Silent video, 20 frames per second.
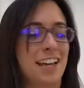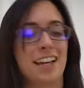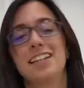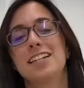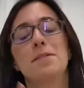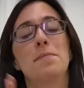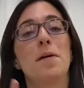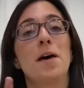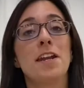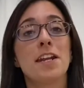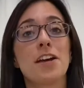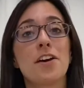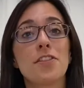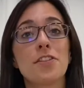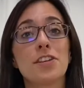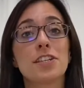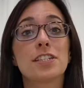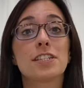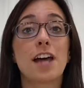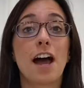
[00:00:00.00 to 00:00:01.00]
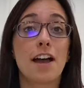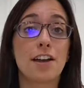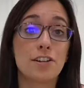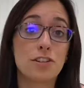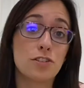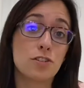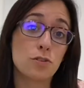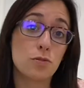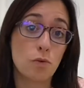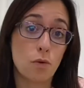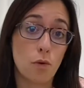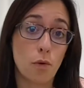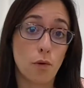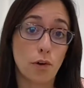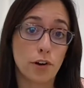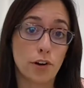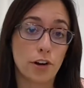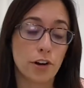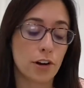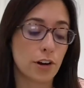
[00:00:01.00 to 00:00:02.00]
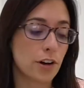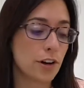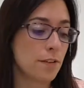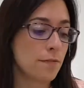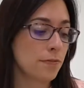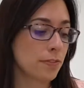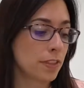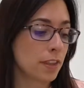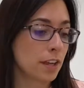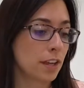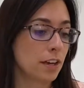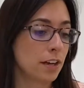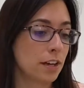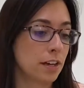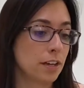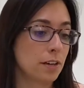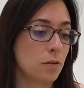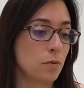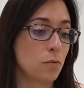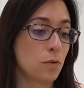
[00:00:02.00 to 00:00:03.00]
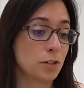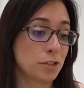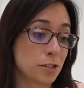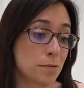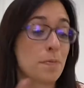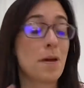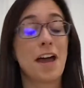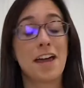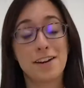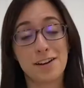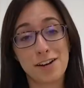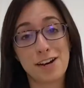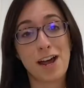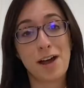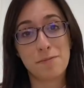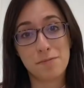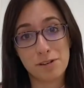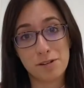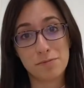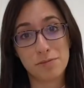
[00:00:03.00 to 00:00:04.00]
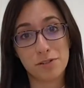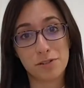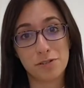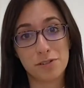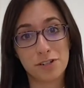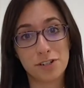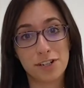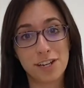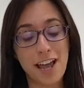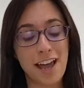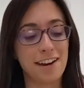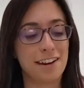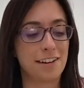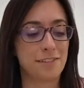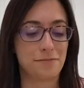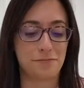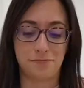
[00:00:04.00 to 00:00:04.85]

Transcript: Depending on the size you order, will depend on how many balloons you're getting.